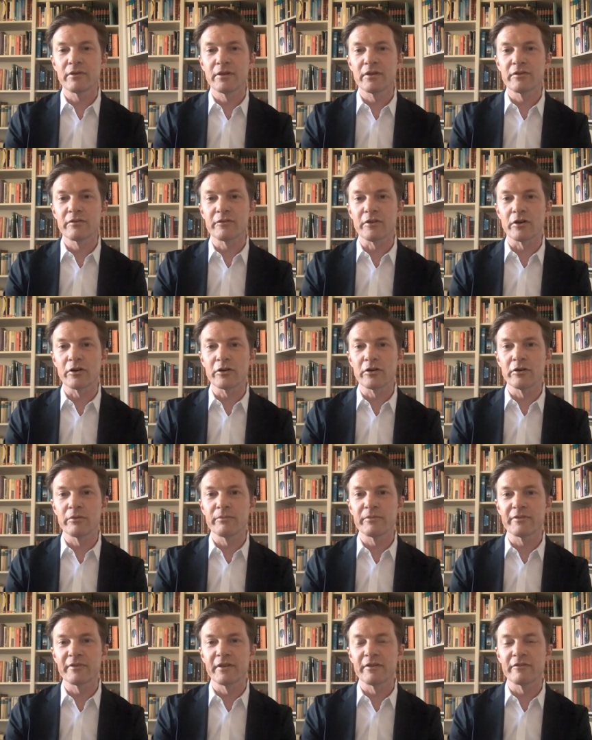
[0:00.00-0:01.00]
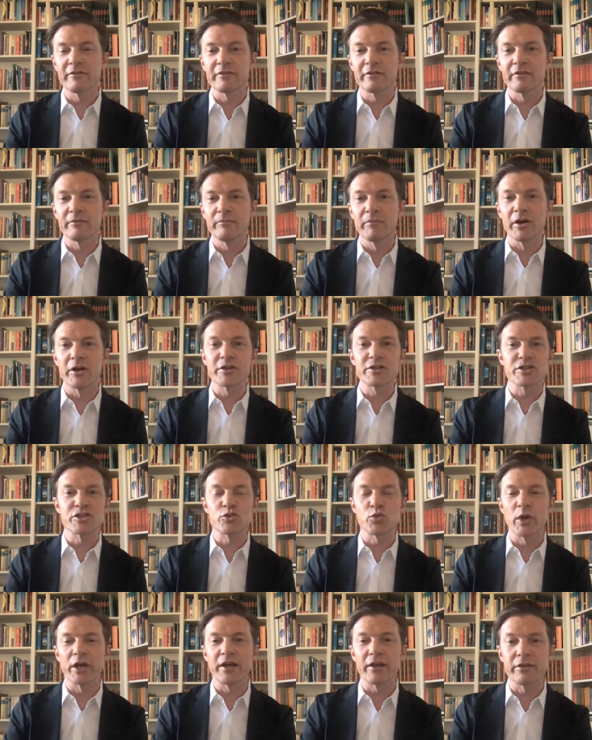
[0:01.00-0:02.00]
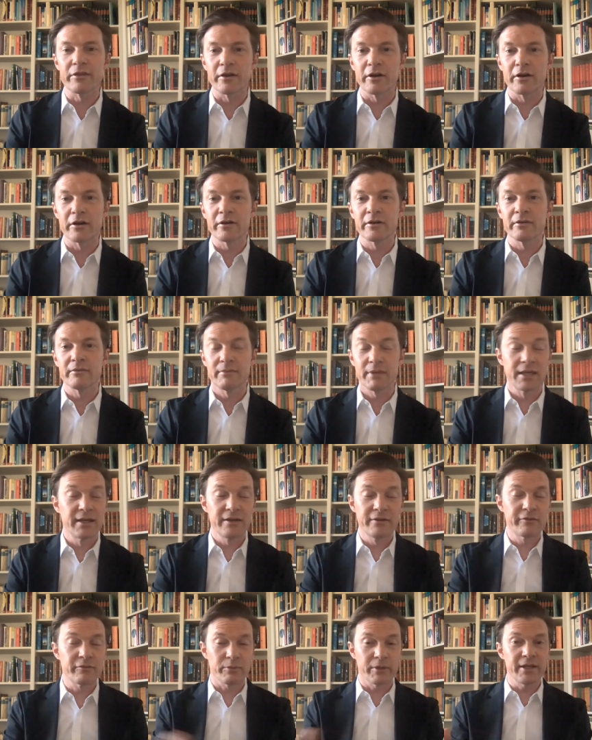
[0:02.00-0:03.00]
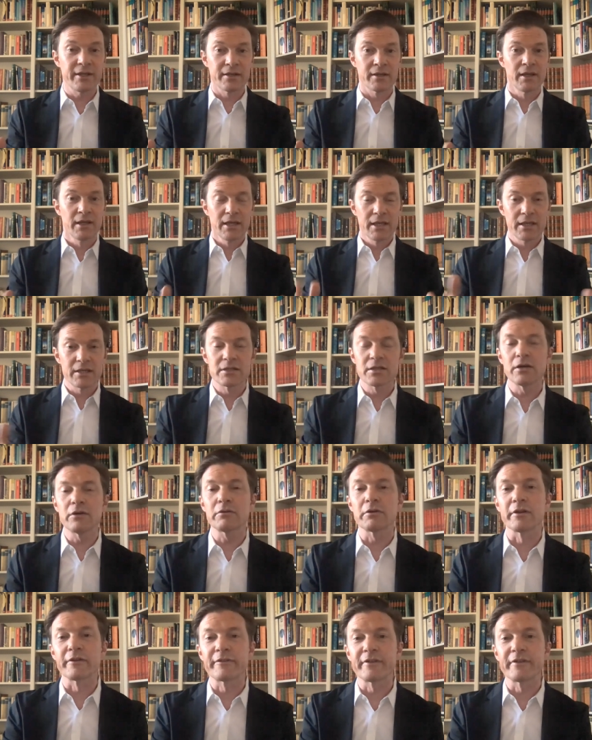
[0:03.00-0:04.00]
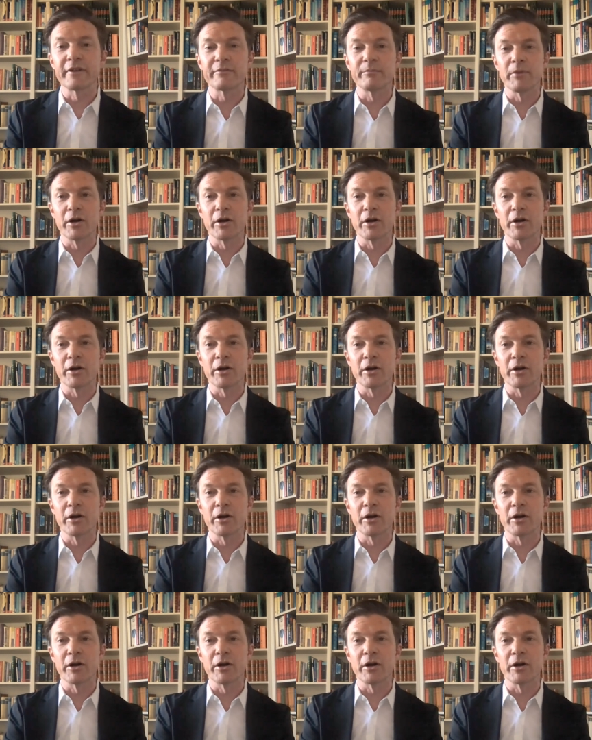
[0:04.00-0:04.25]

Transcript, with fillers: uh, Stockholm since March 23rd and in Sweden in total since